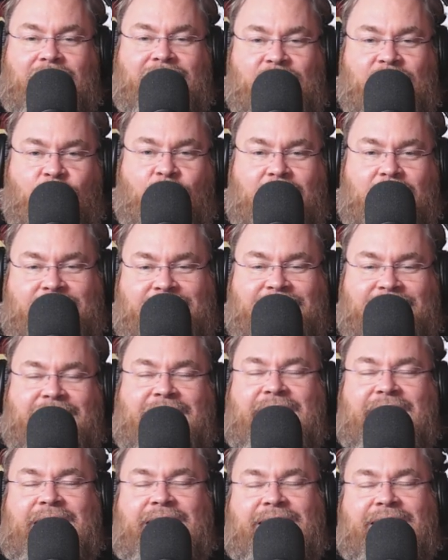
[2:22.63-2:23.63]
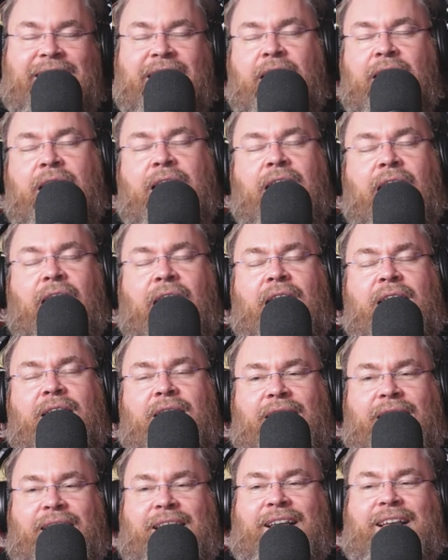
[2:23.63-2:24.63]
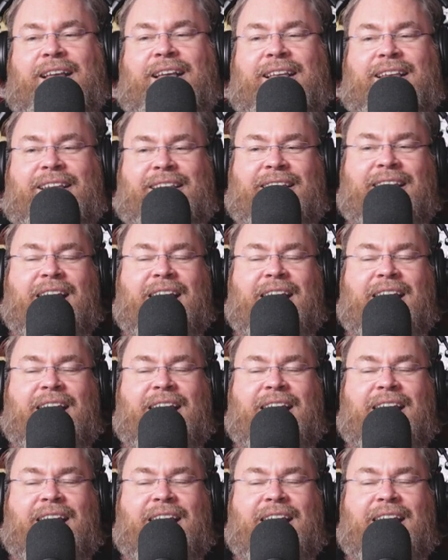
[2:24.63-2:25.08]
It's crashed again. Yeah. Oh, uh, frame uh, skips.